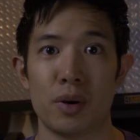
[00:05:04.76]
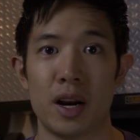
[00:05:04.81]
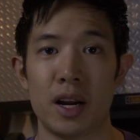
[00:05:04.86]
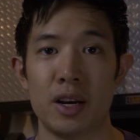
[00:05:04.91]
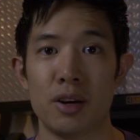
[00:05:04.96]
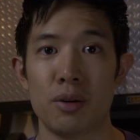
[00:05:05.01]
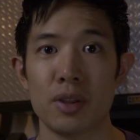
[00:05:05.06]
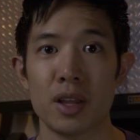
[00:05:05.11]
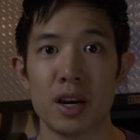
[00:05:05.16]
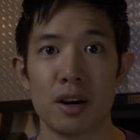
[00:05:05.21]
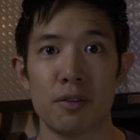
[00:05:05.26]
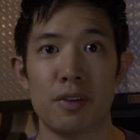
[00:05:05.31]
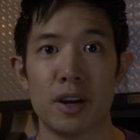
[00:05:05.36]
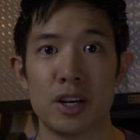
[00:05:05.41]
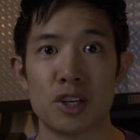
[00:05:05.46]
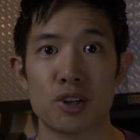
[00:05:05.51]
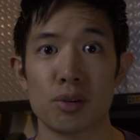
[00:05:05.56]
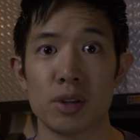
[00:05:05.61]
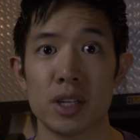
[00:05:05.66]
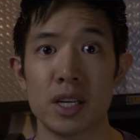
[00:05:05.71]
but I know that
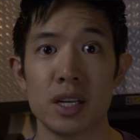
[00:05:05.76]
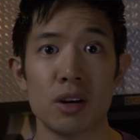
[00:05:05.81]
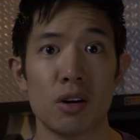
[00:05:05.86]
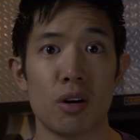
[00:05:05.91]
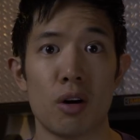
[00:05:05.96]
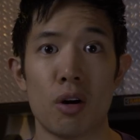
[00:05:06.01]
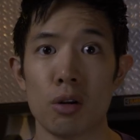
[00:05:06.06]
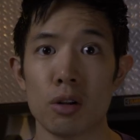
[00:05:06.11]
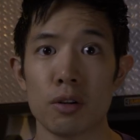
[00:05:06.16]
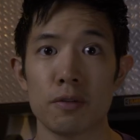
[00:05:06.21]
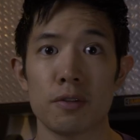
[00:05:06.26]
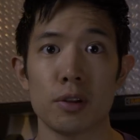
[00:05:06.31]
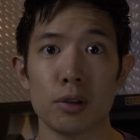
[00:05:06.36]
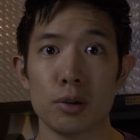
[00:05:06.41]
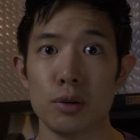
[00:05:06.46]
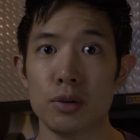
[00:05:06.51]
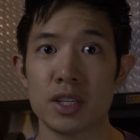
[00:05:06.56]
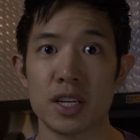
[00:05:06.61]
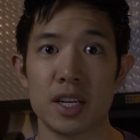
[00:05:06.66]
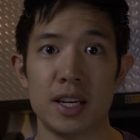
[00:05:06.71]
eventually all of the
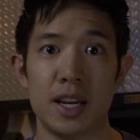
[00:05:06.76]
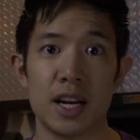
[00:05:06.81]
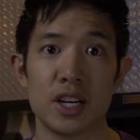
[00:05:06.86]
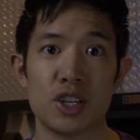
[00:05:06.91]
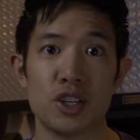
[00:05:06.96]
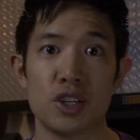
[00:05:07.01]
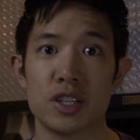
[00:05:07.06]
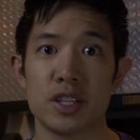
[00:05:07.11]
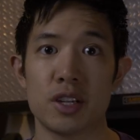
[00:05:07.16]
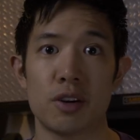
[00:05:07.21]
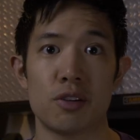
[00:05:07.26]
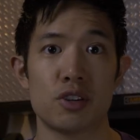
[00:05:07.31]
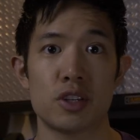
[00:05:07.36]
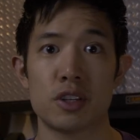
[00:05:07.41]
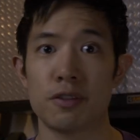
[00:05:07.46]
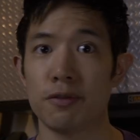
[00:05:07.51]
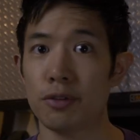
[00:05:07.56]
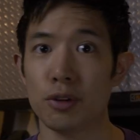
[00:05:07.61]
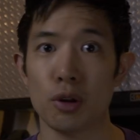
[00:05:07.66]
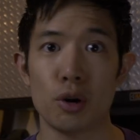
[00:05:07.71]
loose connections that are
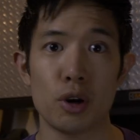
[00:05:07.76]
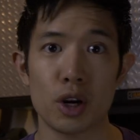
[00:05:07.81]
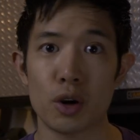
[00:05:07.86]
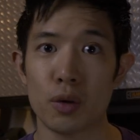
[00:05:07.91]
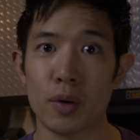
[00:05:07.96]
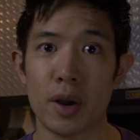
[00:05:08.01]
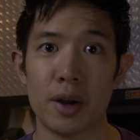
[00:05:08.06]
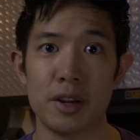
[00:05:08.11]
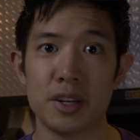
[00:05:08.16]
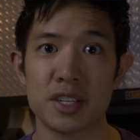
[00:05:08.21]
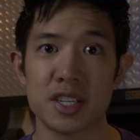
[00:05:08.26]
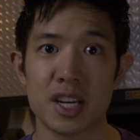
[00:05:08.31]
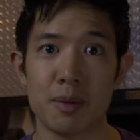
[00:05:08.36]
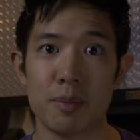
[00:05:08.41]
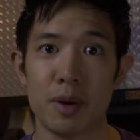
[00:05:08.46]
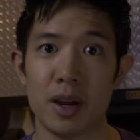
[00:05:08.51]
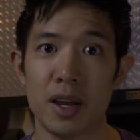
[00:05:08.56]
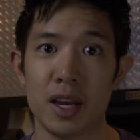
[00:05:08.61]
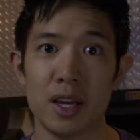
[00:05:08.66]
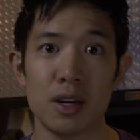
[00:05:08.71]
just floating around inside
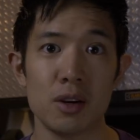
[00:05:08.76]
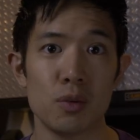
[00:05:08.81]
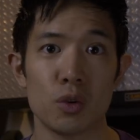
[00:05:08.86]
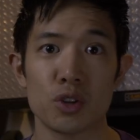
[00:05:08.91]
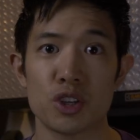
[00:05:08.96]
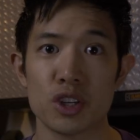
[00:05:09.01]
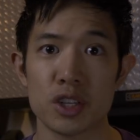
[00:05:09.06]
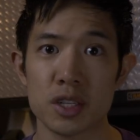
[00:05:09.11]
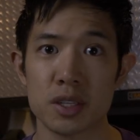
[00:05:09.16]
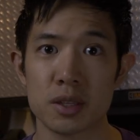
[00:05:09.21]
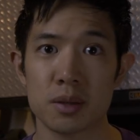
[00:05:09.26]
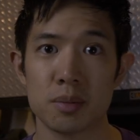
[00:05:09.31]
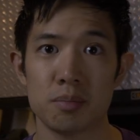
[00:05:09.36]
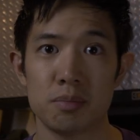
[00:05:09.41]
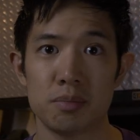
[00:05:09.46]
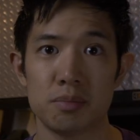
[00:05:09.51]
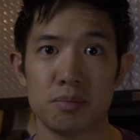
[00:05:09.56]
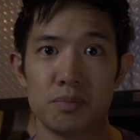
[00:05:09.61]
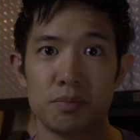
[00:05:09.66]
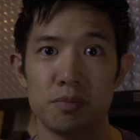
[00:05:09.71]
my head will just
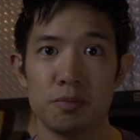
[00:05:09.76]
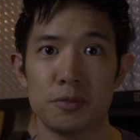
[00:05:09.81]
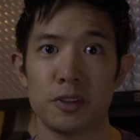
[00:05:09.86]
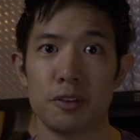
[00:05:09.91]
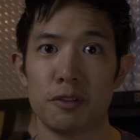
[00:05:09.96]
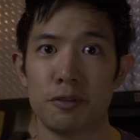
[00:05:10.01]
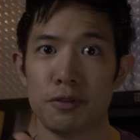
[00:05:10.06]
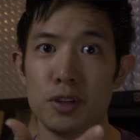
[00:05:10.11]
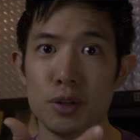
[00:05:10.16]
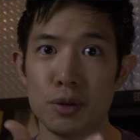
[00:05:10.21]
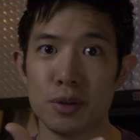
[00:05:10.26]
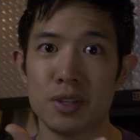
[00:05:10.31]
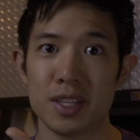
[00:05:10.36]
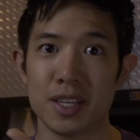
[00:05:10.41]
fuse